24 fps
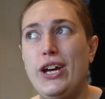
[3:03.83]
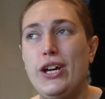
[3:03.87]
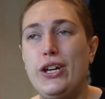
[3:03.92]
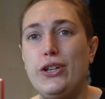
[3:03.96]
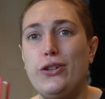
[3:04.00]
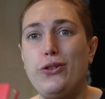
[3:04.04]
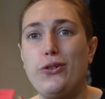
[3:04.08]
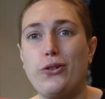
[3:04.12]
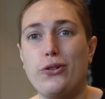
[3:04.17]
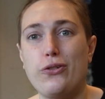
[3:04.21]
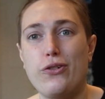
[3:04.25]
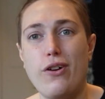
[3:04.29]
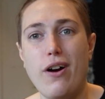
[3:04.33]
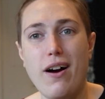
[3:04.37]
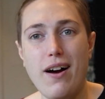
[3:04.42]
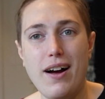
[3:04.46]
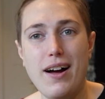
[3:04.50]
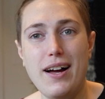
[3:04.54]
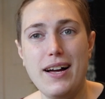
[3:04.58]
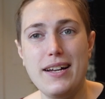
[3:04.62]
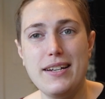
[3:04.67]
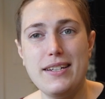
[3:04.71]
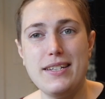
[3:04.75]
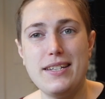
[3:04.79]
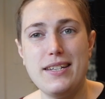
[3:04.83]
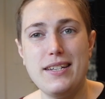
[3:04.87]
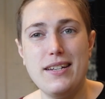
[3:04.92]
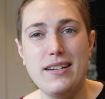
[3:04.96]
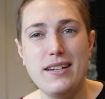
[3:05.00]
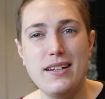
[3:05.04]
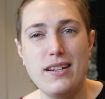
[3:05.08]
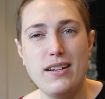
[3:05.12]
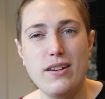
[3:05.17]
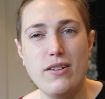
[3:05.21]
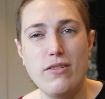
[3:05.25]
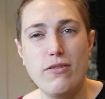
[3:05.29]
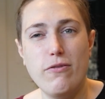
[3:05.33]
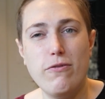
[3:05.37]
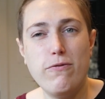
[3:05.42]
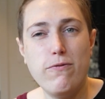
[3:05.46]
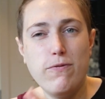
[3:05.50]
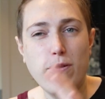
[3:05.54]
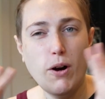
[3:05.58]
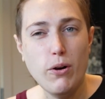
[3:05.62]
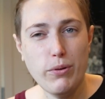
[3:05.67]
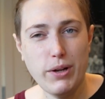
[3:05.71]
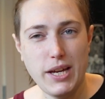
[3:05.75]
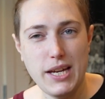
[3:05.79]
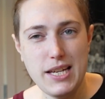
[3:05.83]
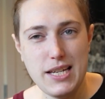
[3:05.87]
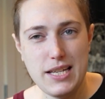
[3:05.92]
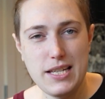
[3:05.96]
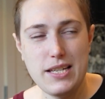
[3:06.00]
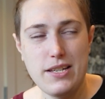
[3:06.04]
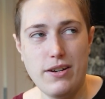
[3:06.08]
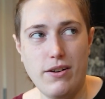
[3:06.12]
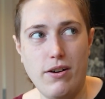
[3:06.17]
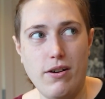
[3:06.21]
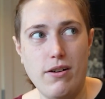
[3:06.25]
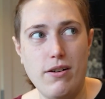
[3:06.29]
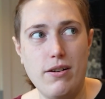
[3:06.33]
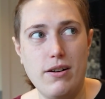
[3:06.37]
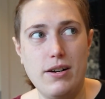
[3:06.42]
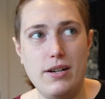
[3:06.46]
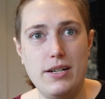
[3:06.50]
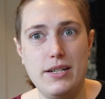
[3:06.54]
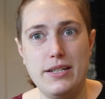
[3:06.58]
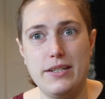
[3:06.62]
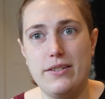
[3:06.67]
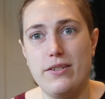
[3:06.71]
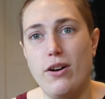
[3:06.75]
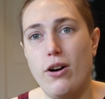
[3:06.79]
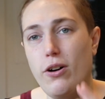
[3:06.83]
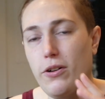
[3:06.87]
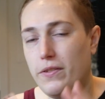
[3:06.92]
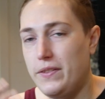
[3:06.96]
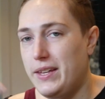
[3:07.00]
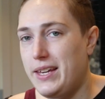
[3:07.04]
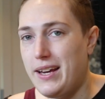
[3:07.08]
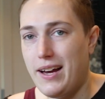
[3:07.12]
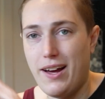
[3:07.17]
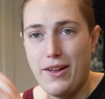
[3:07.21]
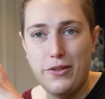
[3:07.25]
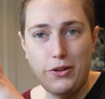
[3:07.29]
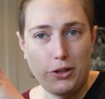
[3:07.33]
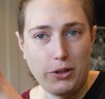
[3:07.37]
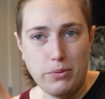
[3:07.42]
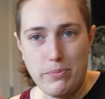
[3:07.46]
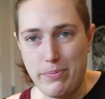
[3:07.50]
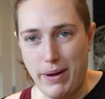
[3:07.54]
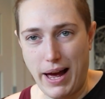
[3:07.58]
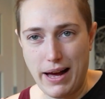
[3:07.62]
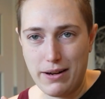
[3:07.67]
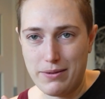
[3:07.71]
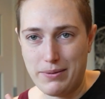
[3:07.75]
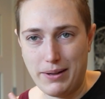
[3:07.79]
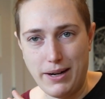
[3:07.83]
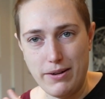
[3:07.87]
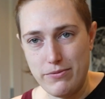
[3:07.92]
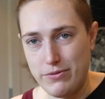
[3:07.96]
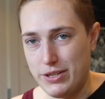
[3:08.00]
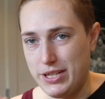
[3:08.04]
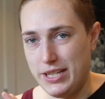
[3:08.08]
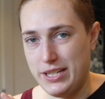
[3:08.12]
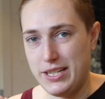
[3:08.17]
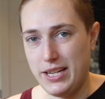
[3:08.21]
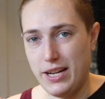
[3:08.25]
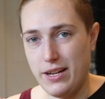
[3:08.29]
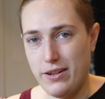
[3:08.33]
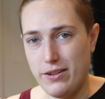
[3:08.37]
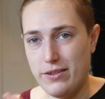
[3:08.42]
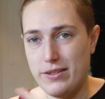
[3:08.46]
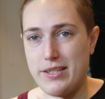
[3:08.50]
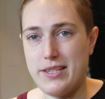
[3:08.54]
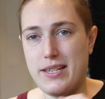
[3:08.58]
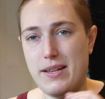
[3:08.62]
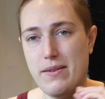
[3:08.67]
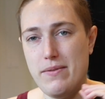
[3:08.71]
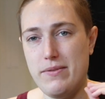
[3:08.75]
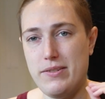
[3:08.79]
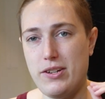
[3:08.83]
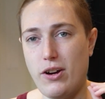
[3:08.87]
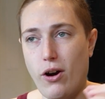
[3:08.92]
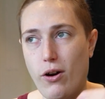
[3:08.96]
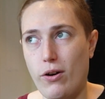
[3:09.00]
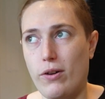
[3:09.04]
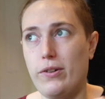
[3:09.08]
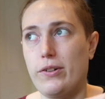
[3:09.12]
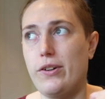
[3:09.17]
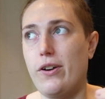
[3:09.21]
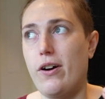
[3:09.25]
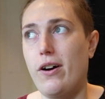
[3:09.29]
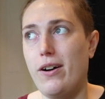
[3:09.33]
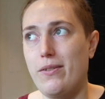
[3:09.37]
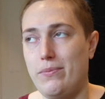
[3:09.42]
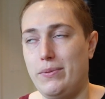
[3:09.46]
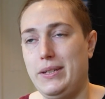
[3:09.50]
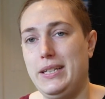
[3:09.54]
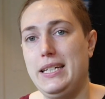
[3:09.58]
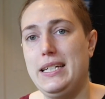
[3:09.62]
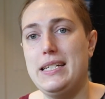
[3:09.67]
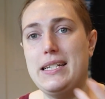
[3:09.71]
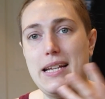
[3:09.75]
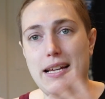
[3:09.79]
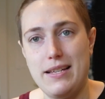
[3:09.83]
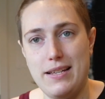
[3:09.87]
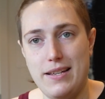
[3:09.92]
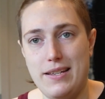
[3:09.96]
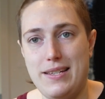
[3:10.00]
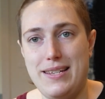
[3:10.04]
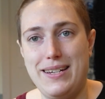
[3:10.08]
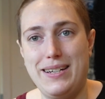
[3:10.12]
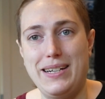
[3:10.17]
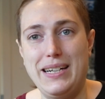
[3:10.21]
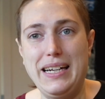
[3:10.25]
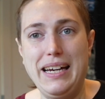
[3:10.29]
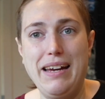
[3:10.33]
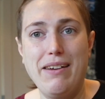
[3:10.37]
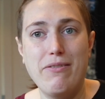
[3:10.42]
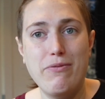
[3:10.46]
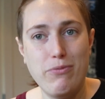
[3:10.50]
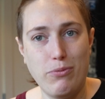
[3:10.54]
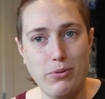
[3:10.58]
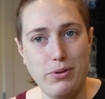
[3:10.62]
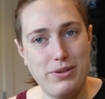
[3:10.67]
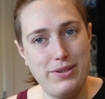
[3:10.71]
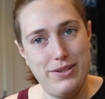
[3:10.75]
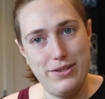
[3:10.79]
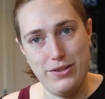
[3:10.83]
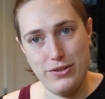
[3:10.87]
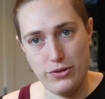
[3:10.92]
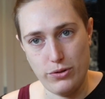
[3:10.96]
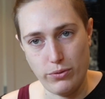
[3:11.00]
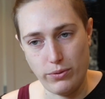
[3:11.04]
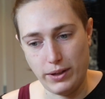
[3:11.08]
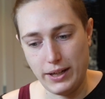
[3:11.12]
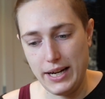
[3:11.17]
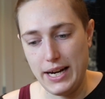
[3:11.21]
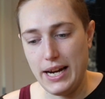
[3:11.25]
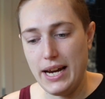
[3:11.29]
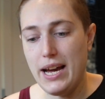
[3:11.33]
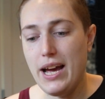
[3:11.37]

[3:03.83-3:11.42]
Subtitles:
you're not focused on all the other background details that are not really necessary for the story.